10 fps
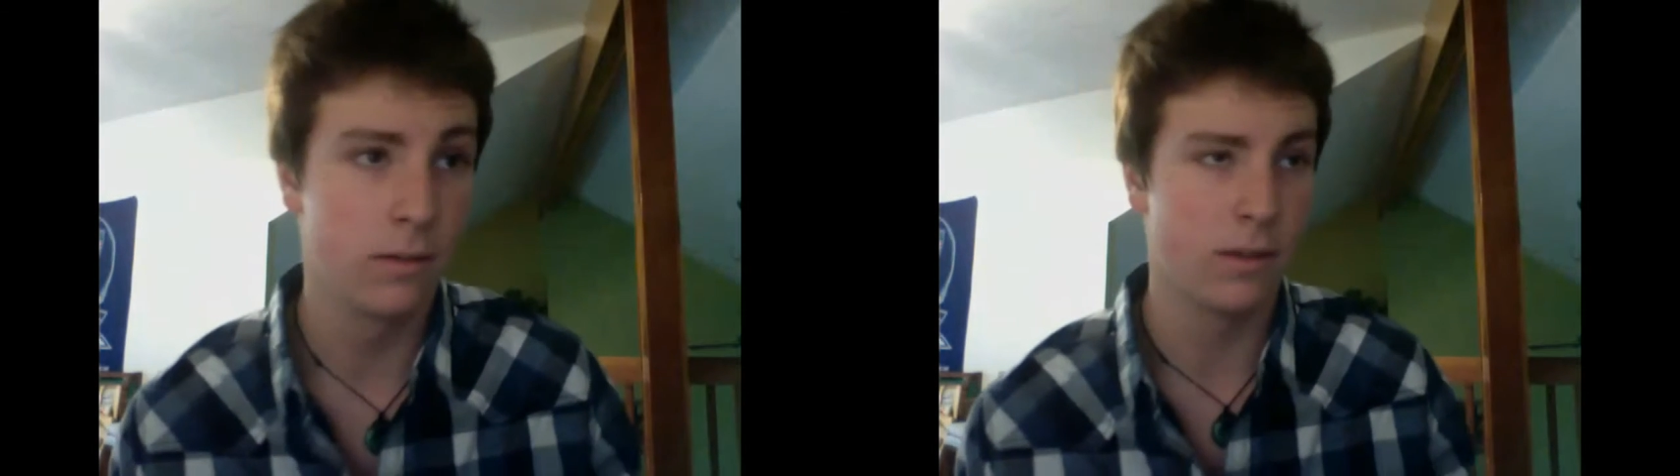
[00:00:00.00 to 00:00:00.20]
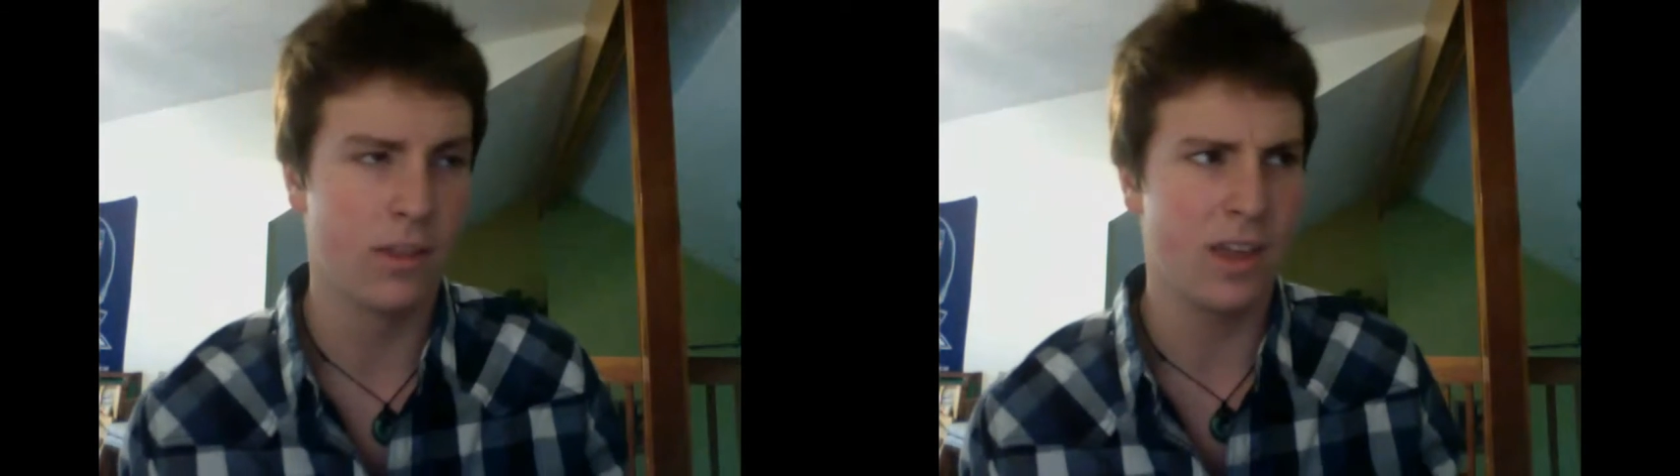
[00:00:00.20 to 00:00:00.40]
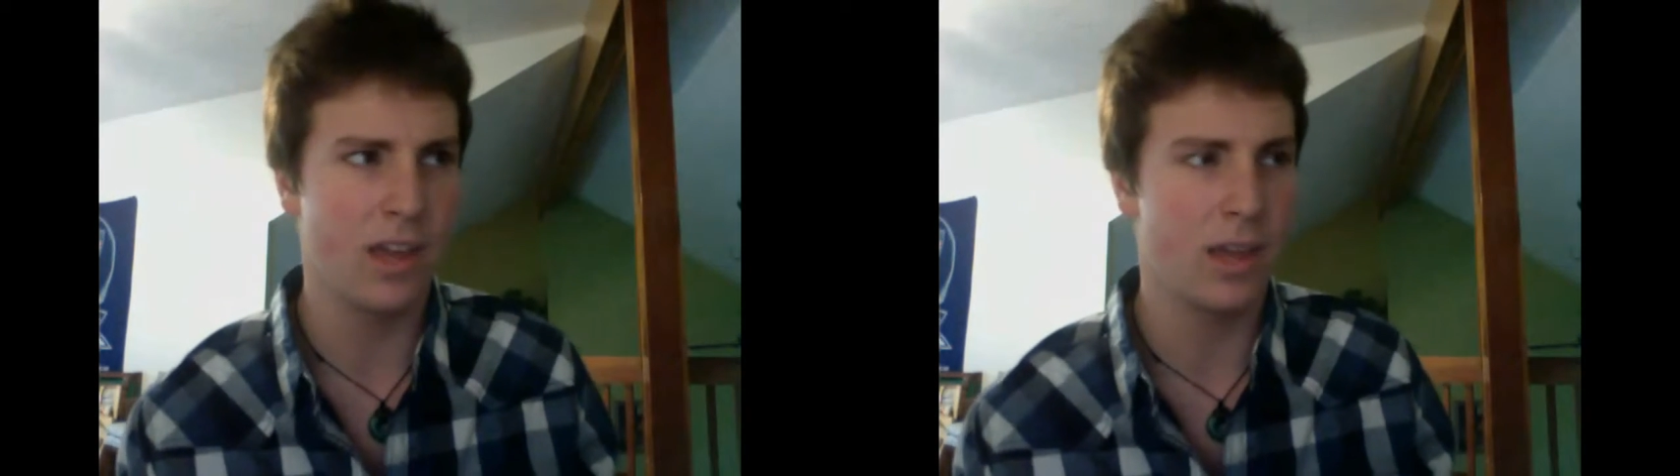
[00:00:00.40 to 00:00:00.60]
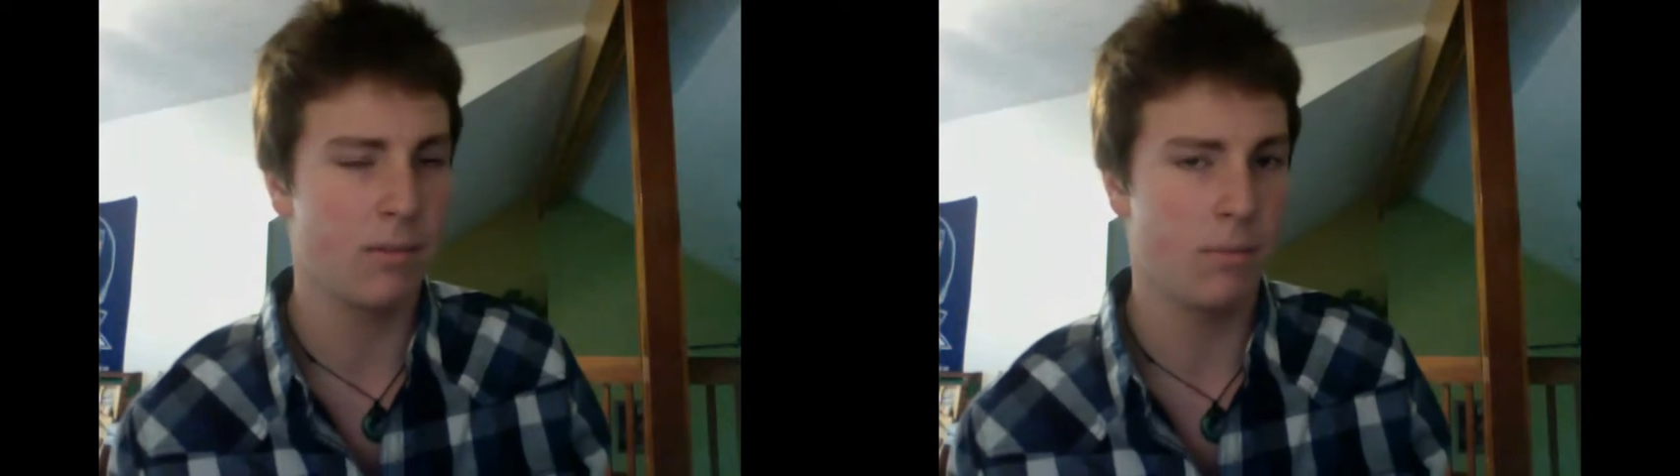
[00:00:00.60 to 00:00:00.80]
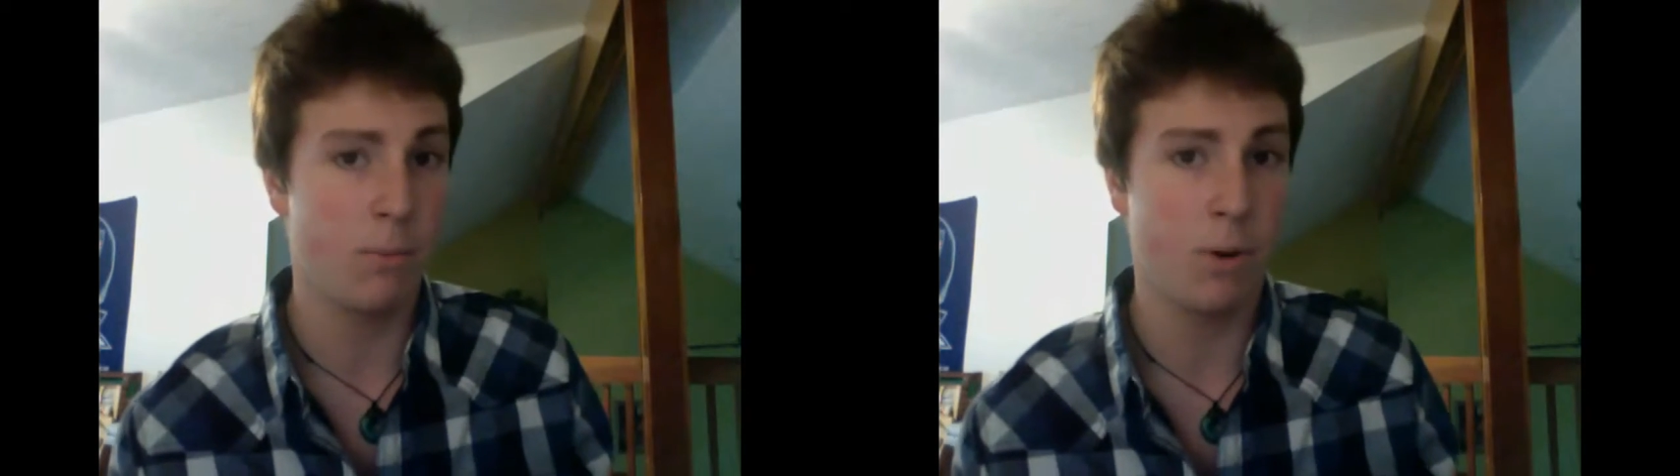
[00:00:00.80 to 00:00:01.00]
Thingy.
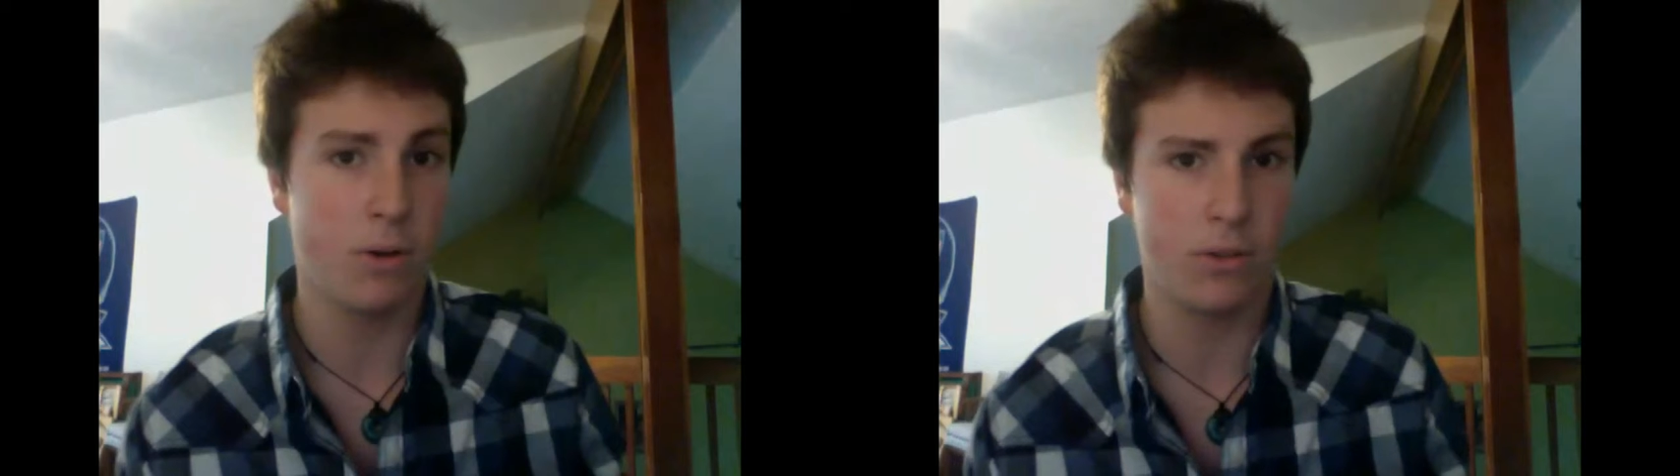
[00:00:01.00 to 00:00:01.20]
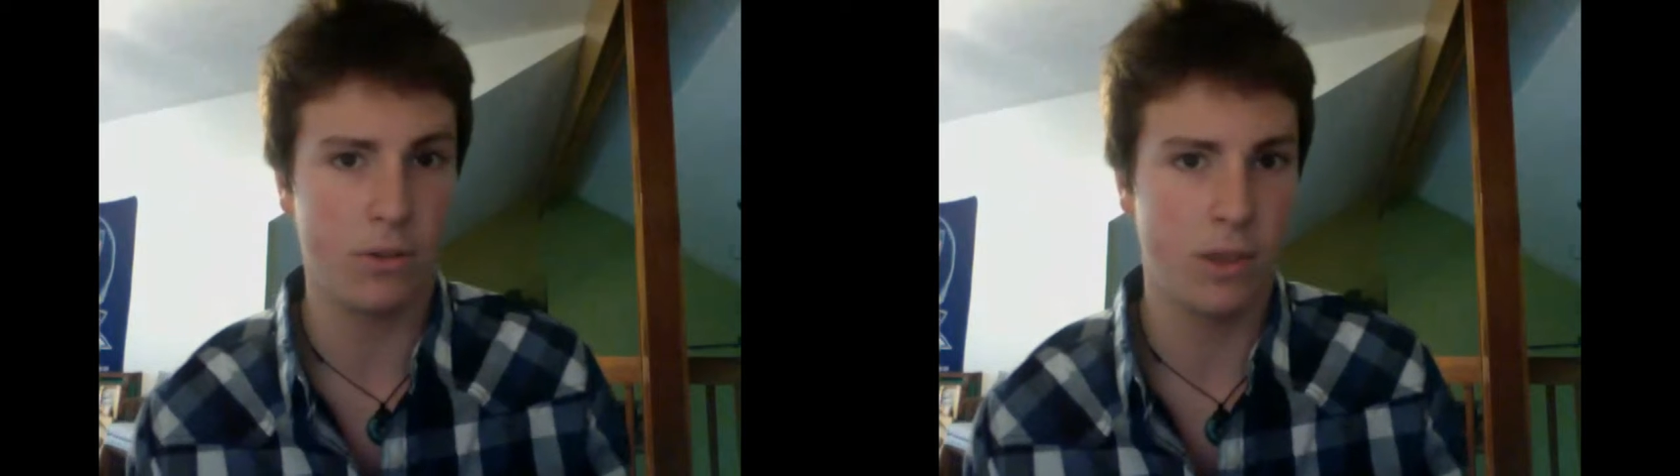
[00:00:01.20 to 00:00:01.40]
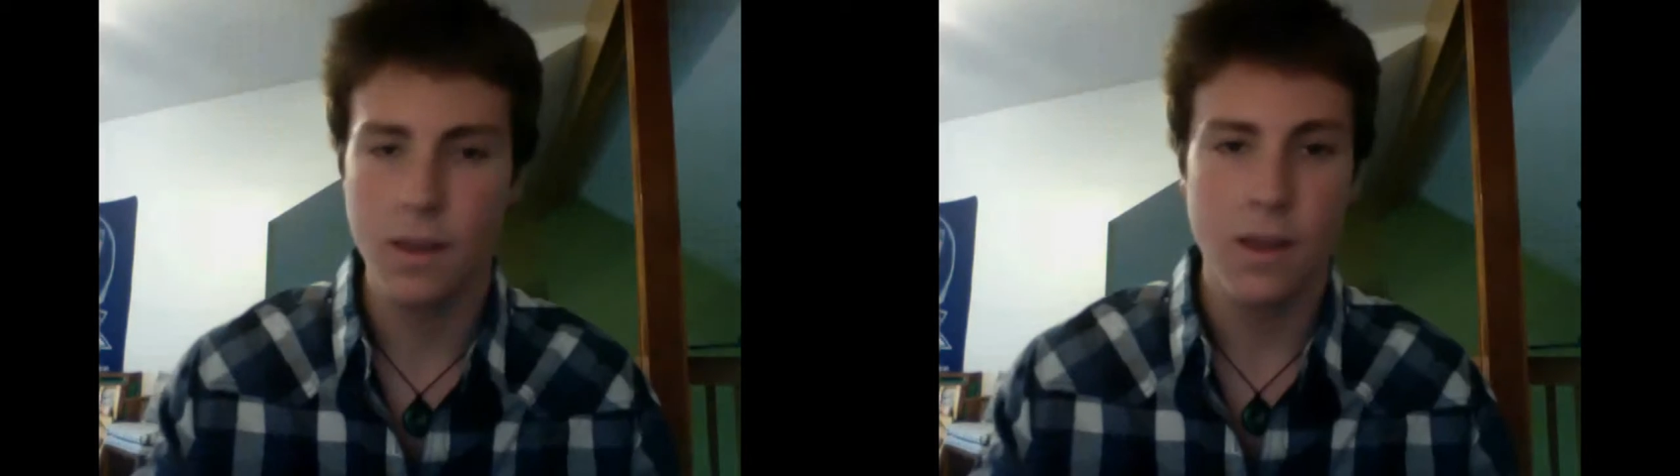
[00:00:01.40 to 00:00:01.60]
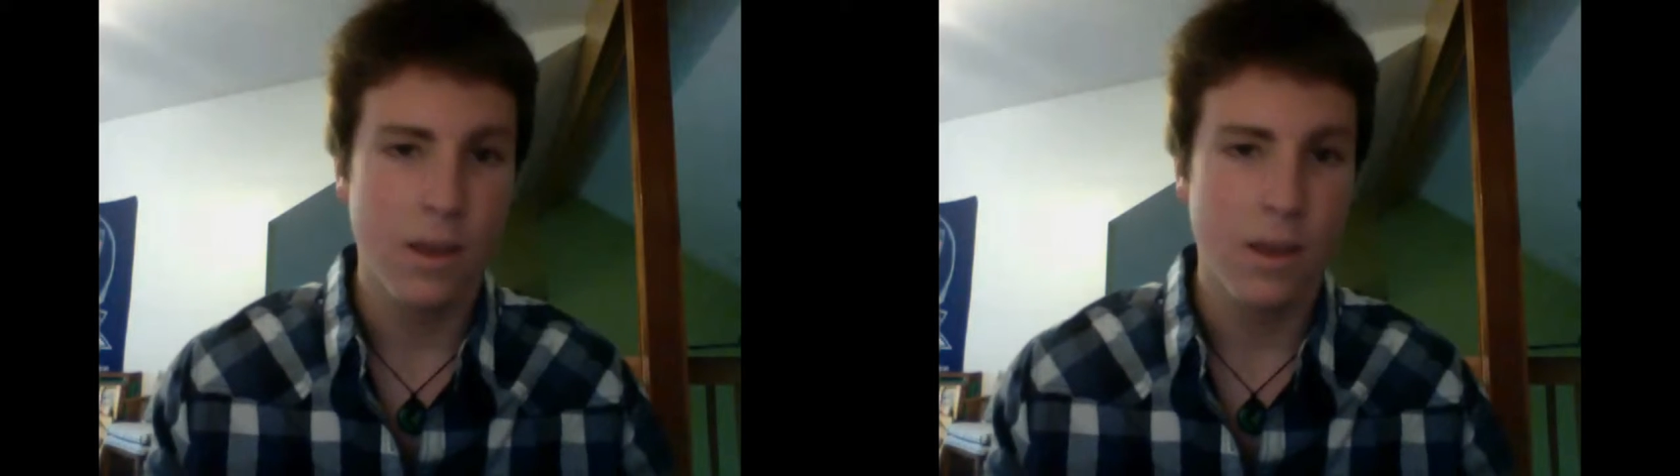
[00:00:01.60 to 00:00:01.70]
Person thing.